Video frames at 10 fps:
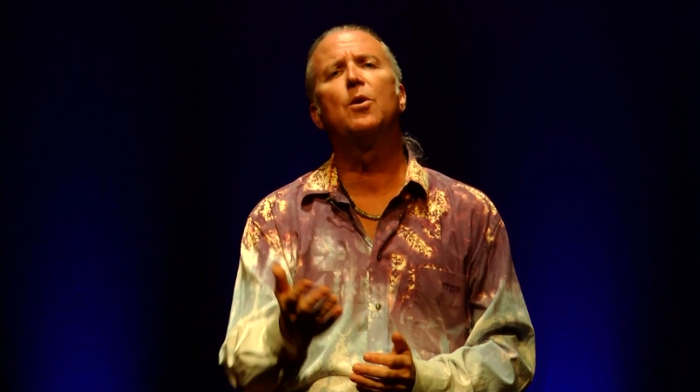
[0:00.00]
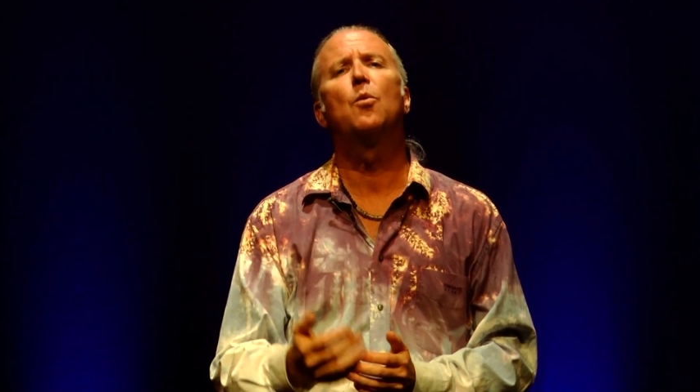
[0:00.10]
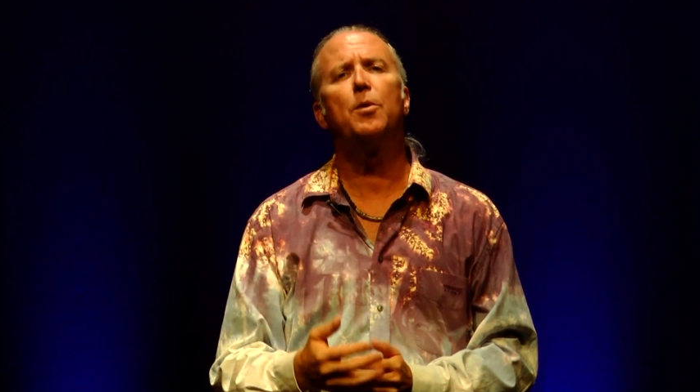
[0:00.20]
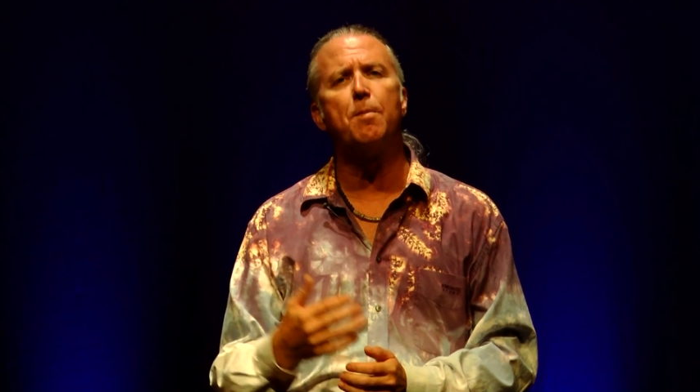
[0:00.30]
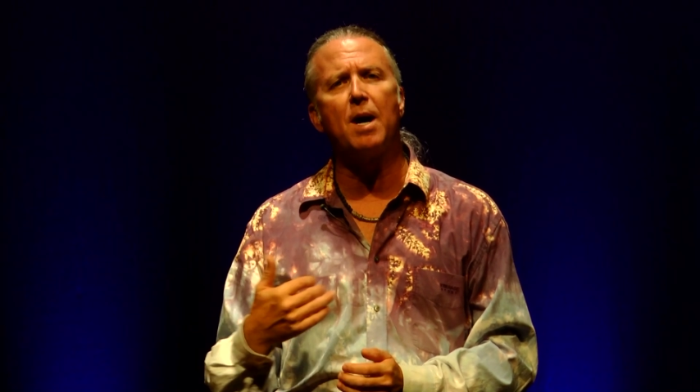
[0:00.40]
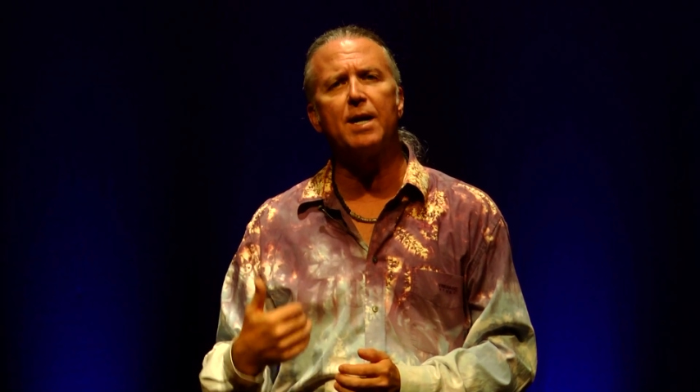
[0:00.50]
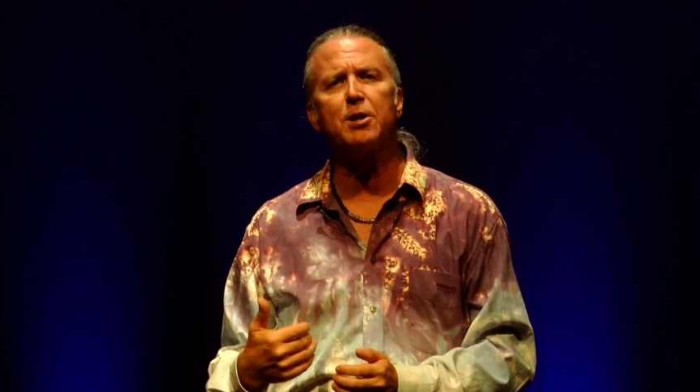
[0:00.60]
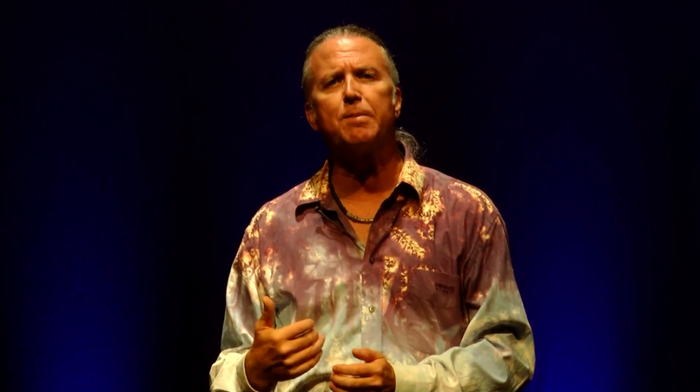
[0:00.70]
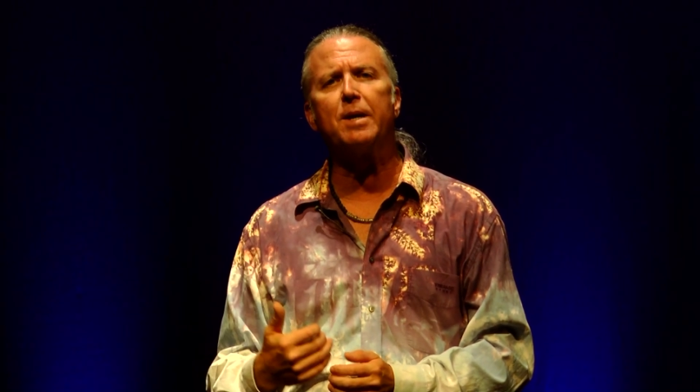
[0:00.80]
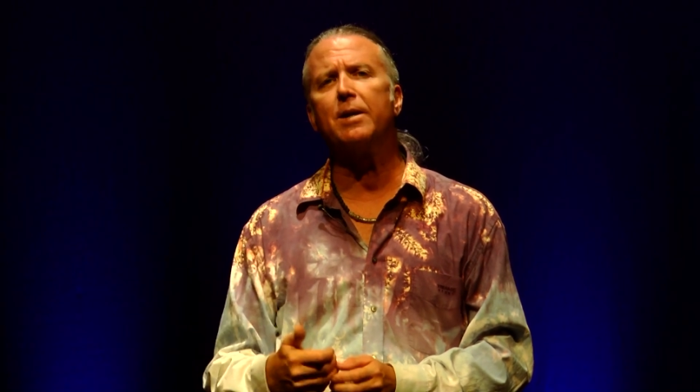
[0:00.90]
with my
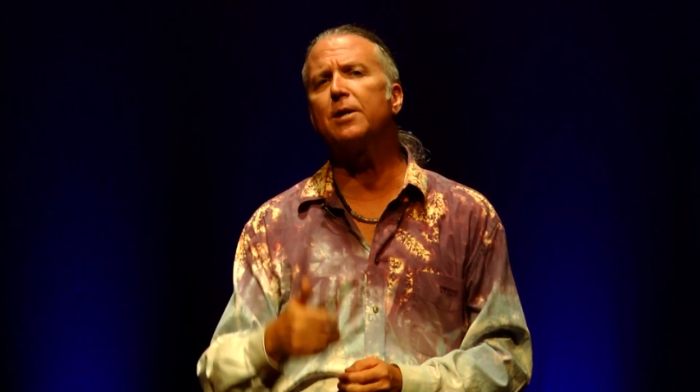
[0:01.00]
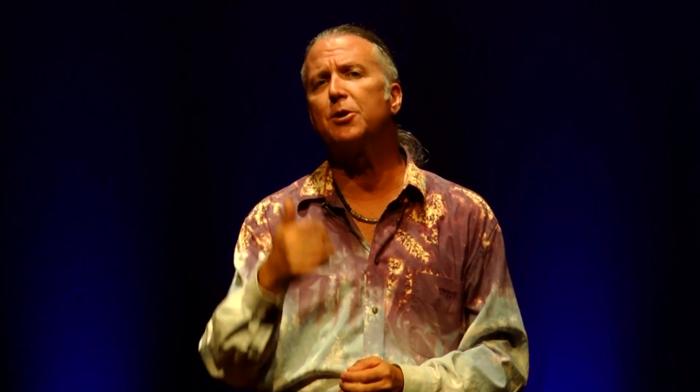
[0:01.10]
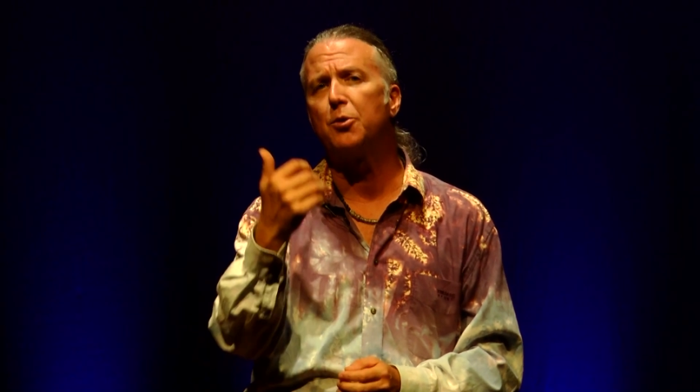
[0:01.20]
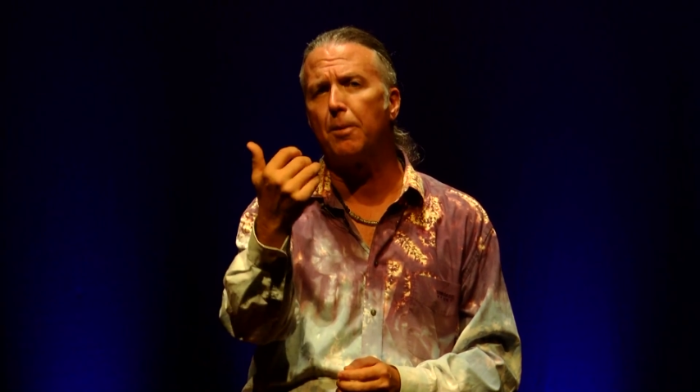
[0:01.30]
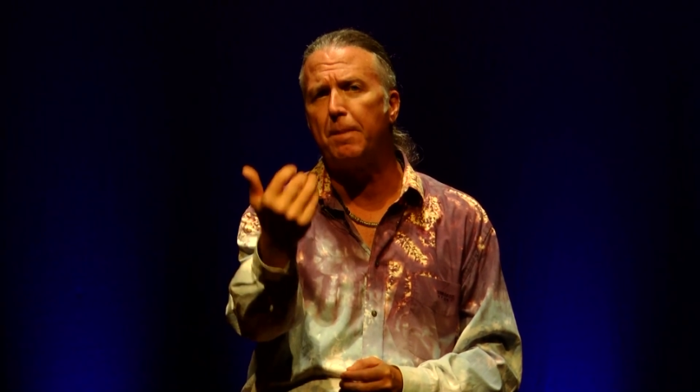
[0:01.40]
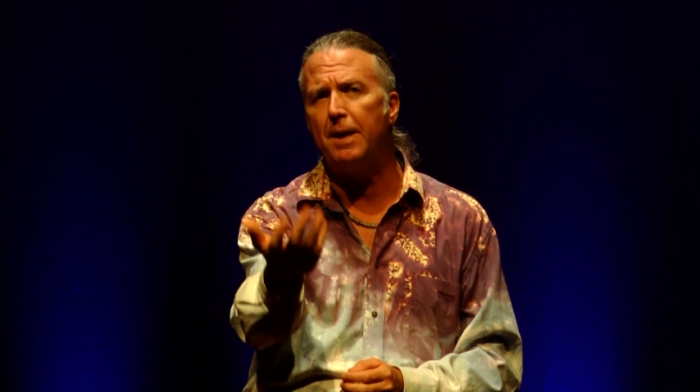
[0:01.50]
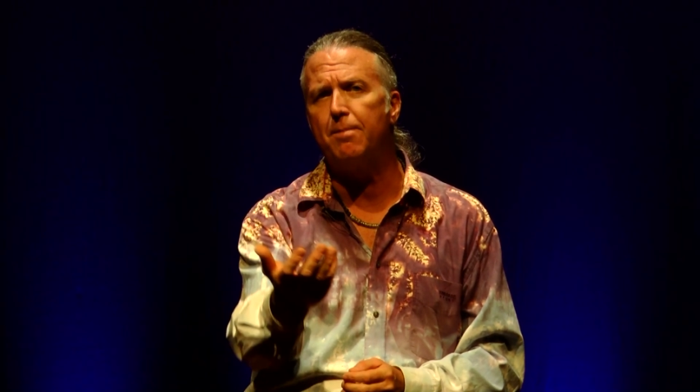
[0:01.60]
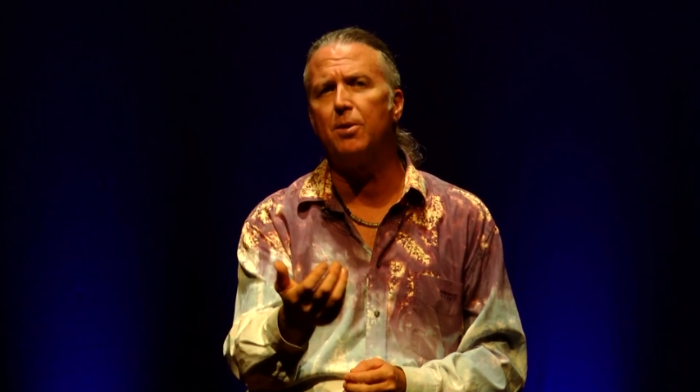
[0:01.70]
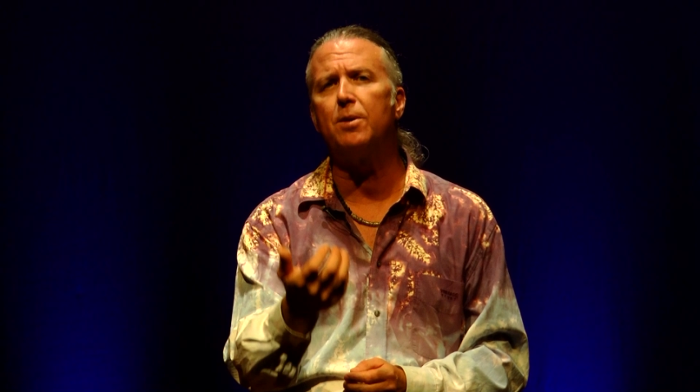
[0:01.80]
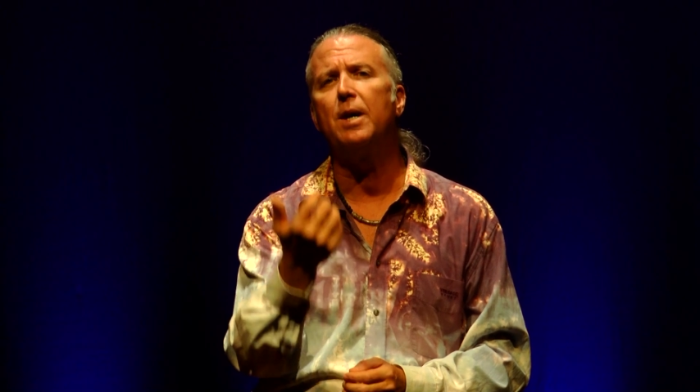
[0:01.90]
experience, your
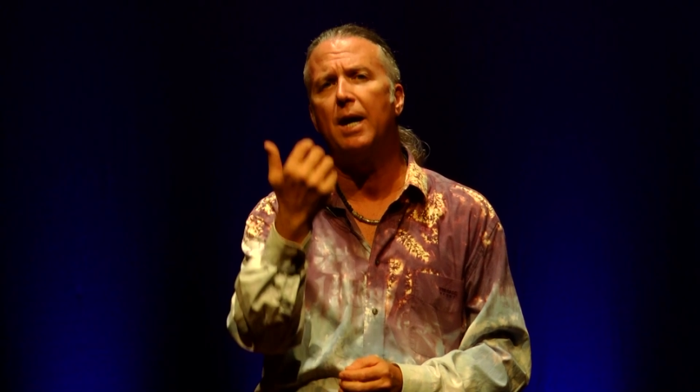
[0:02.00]
people,